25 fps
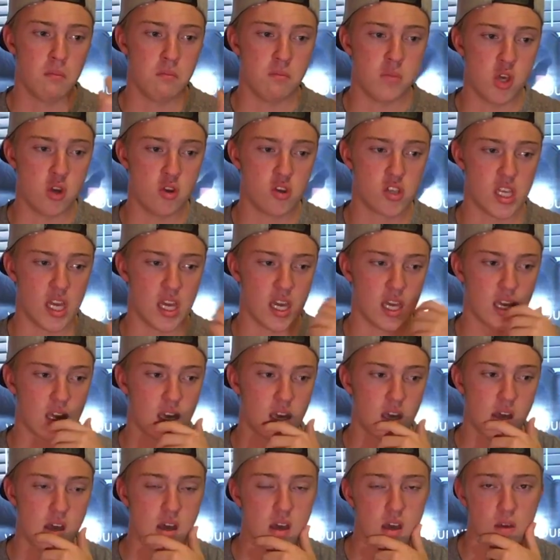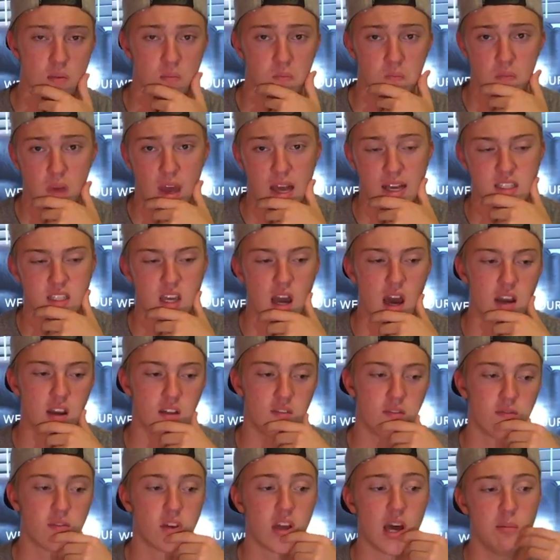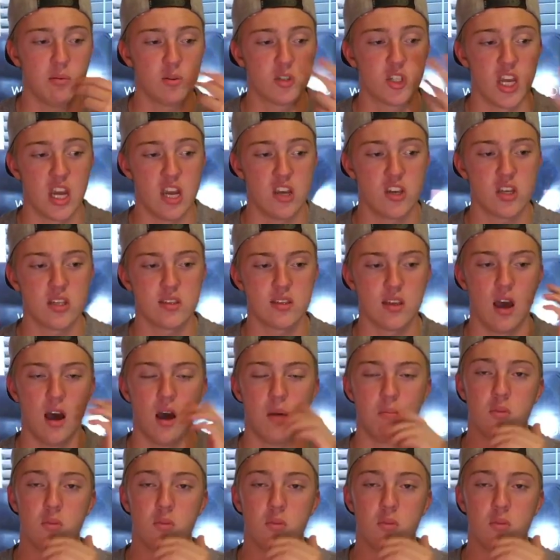music has gotten a couple changes.